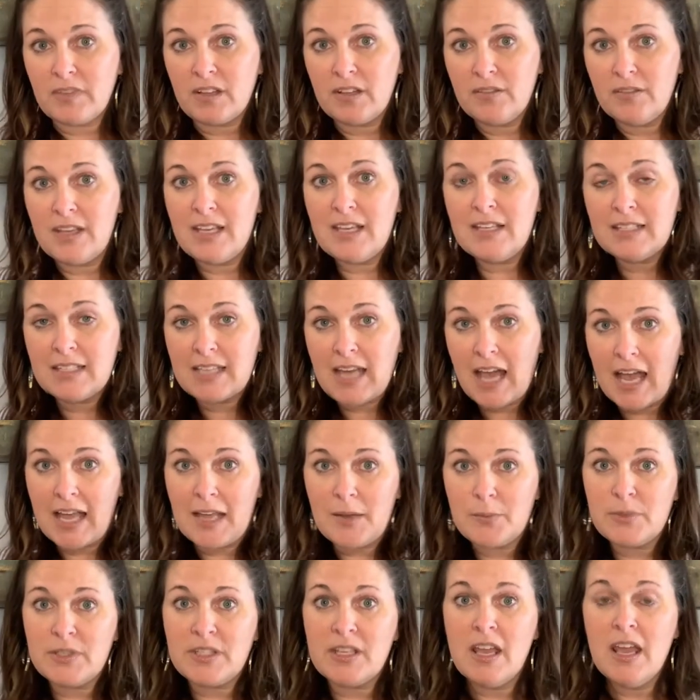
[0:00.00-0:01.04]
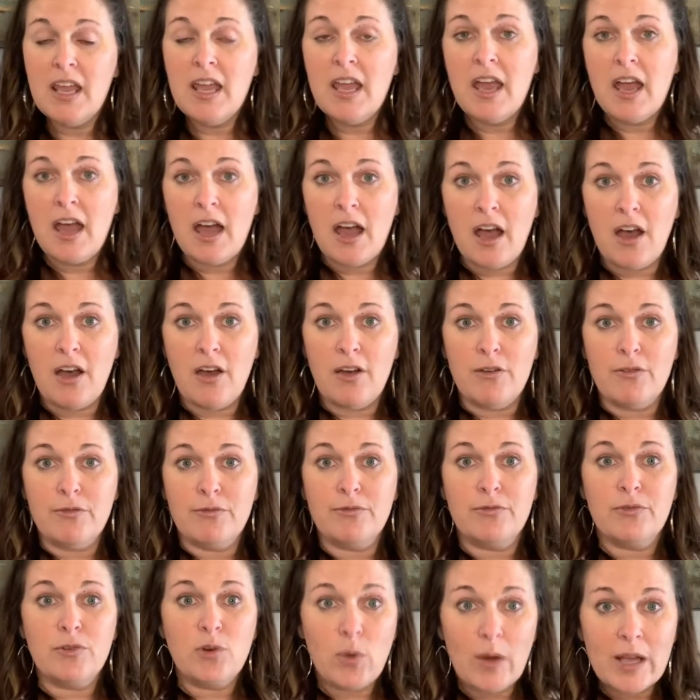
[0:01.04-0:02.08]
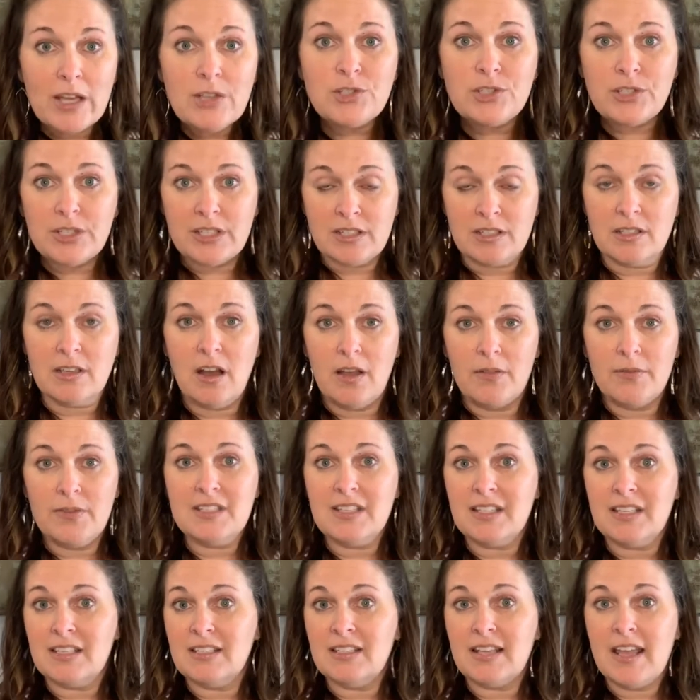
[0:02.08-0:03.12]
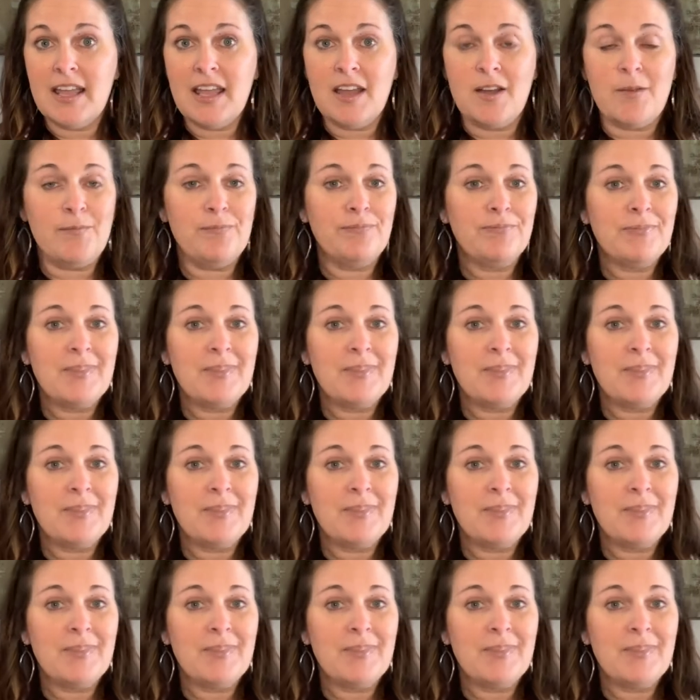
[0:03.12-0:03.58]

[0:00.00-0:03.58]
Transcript: these types of questions on this exam.